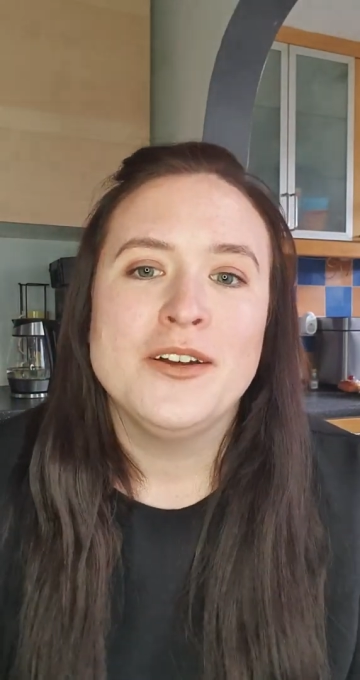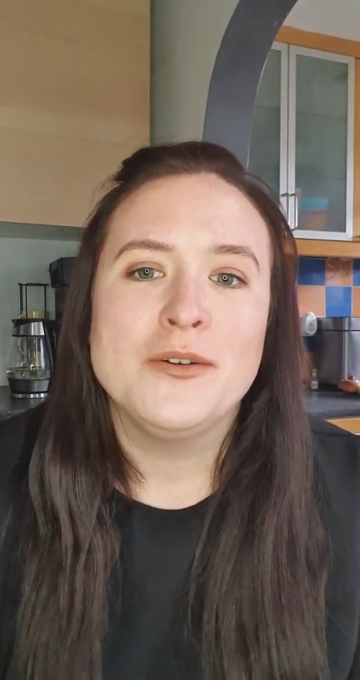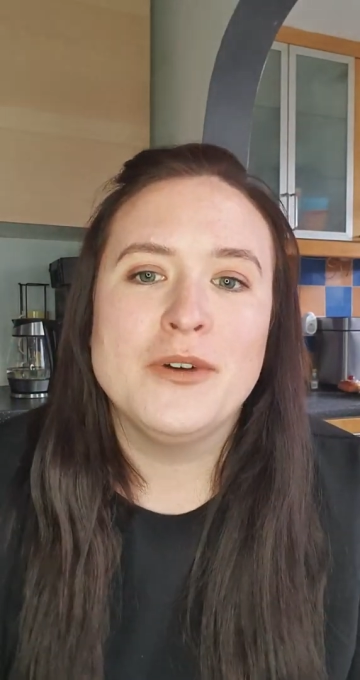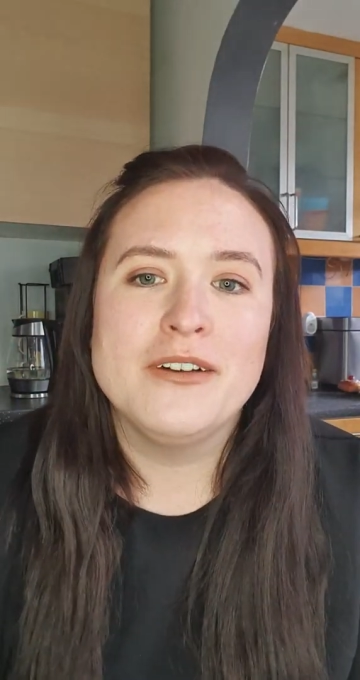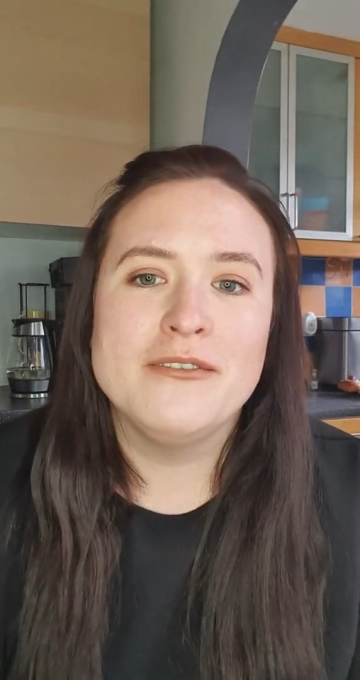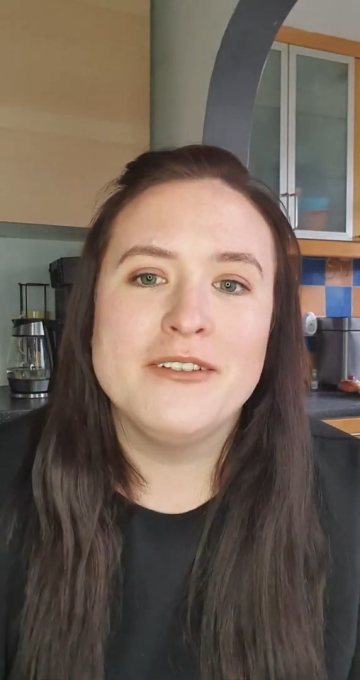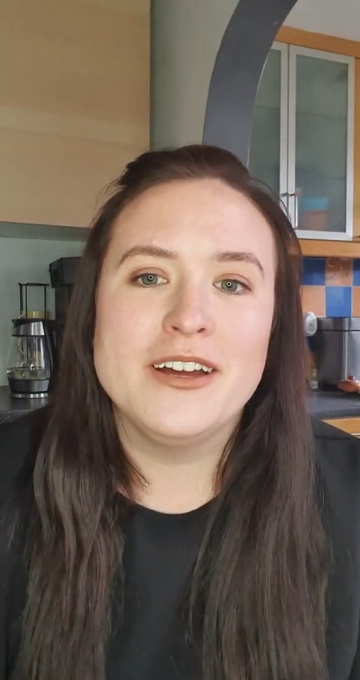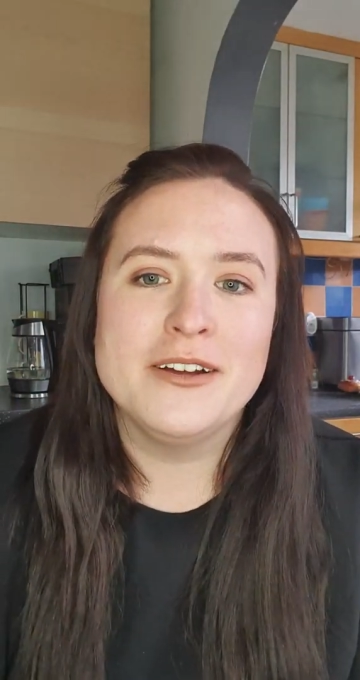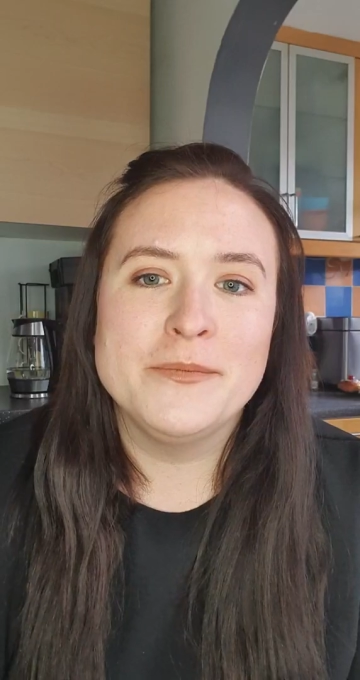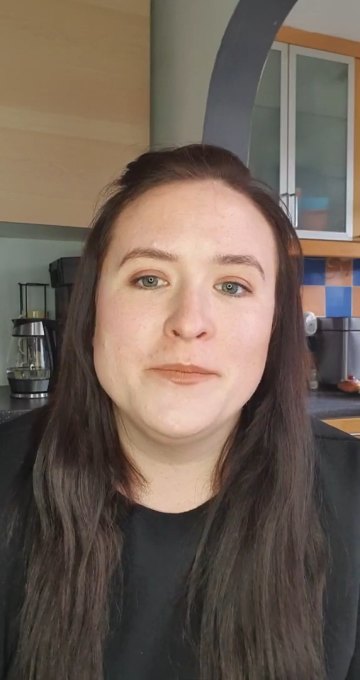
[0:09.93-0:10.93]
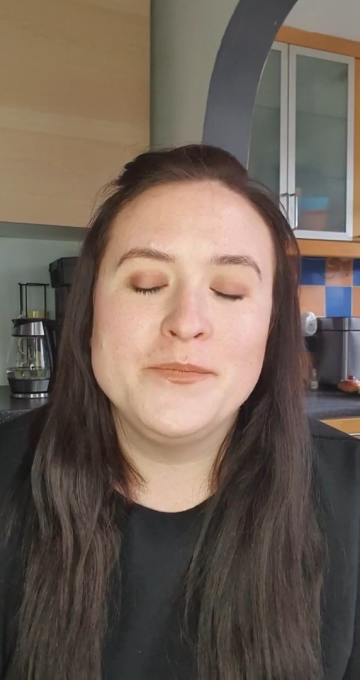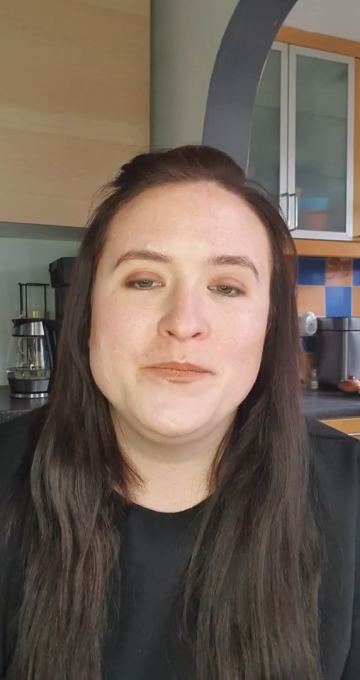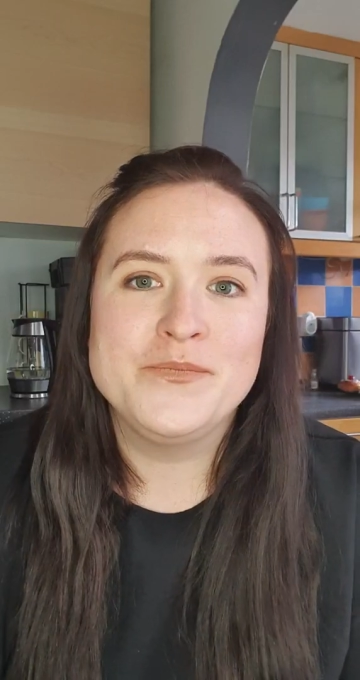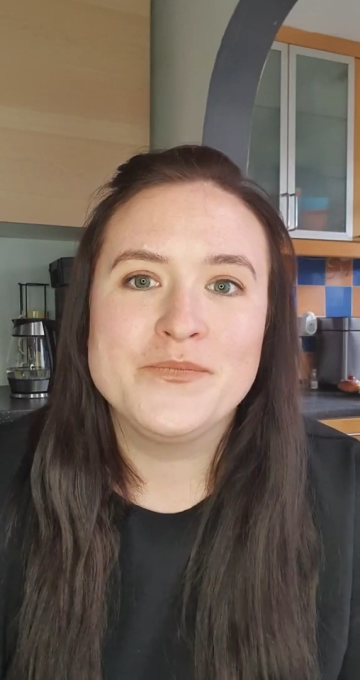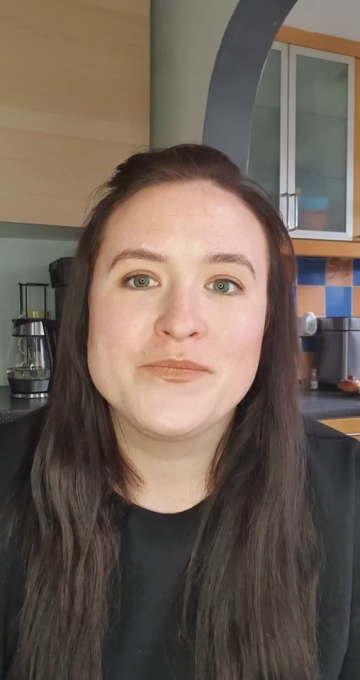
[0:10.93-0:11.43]
We're
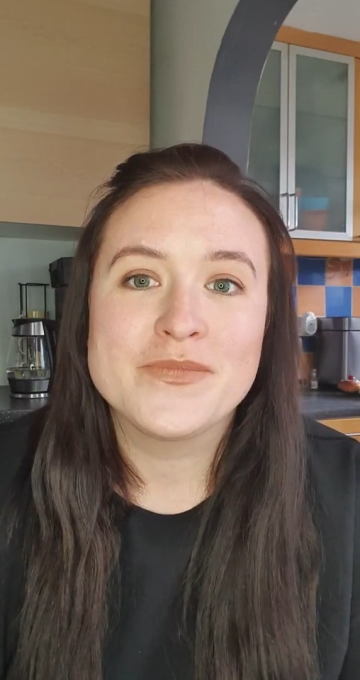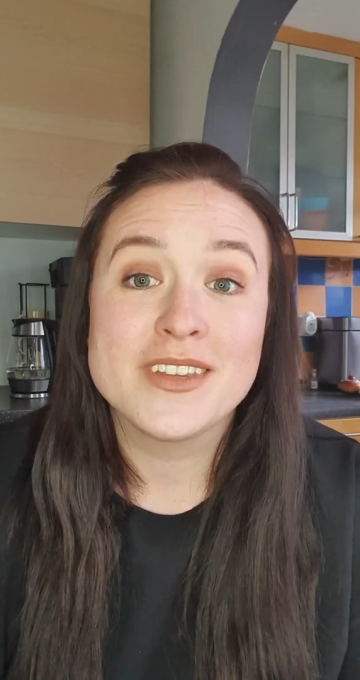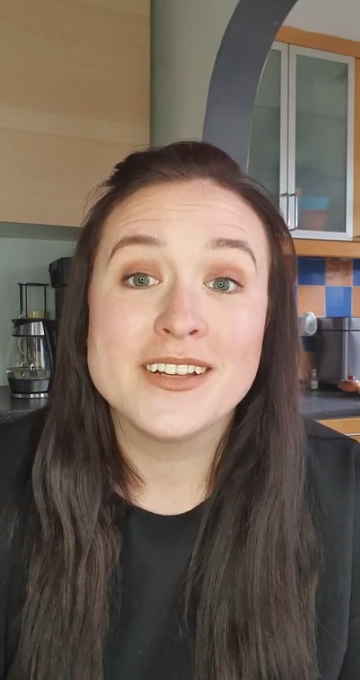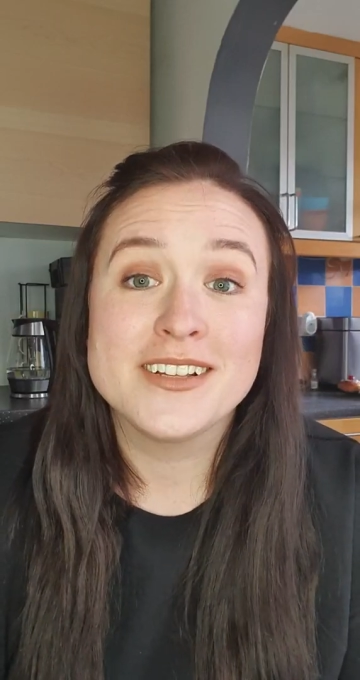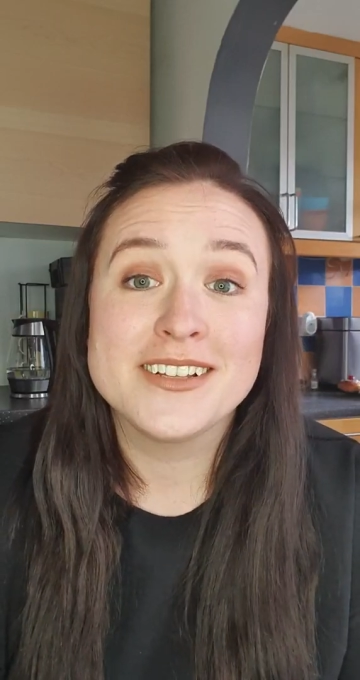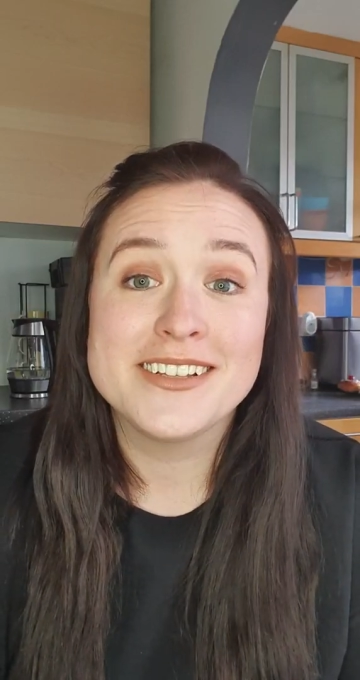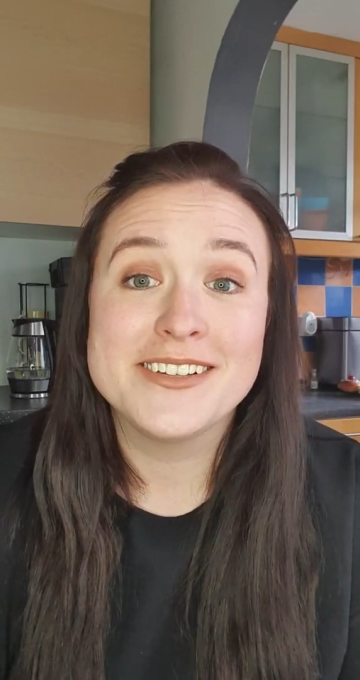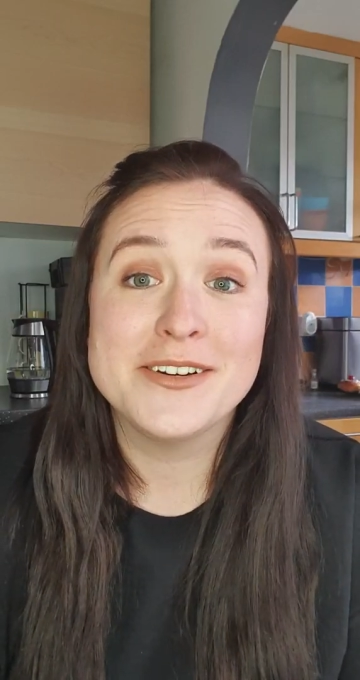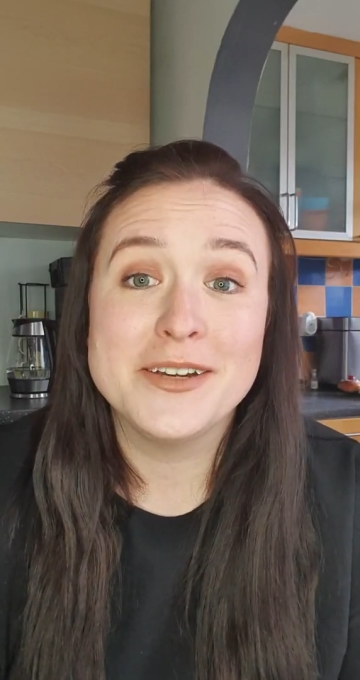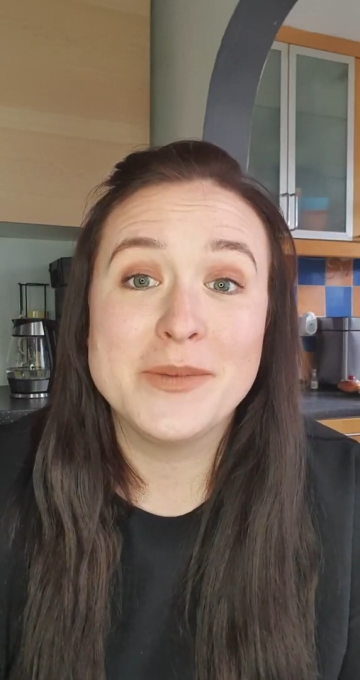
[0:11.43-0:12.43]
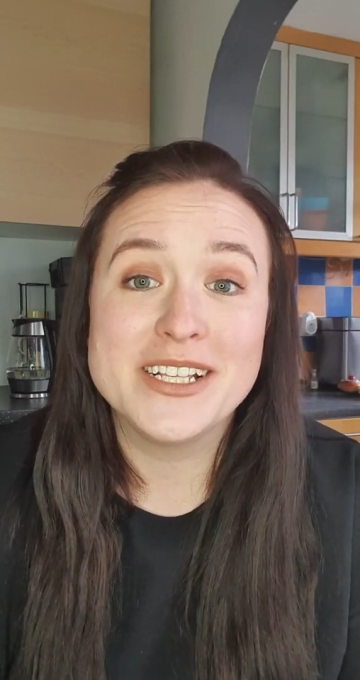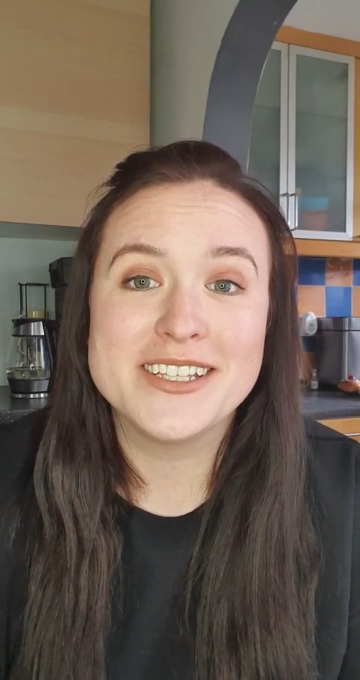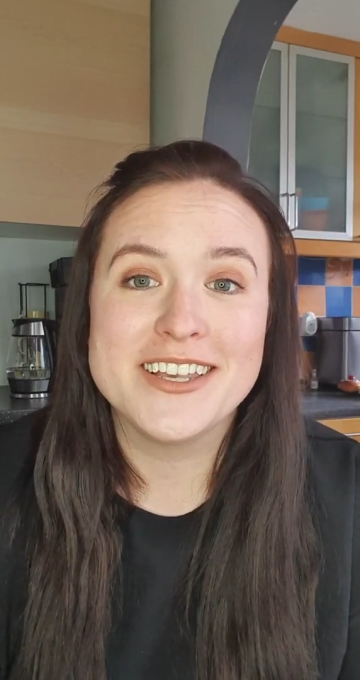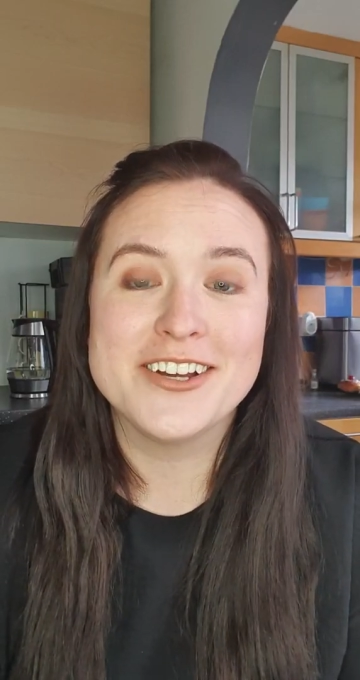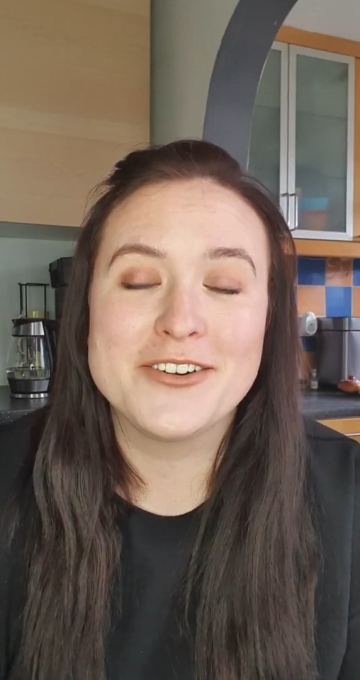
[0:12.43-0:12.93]
going a bit
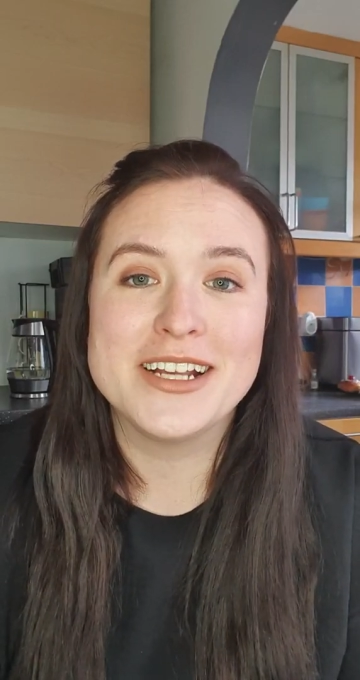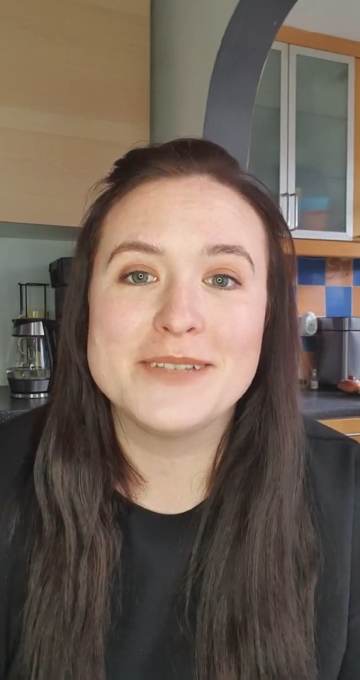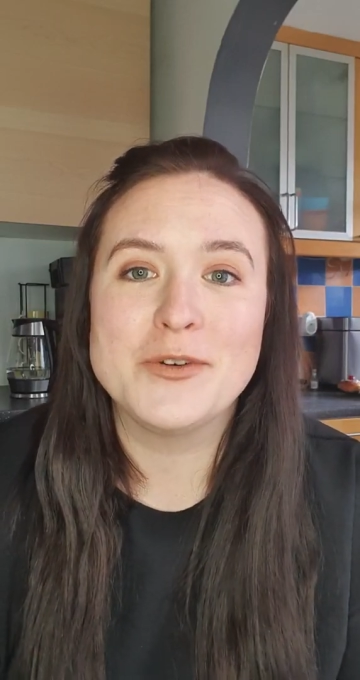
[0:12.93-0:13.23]
stir crazy,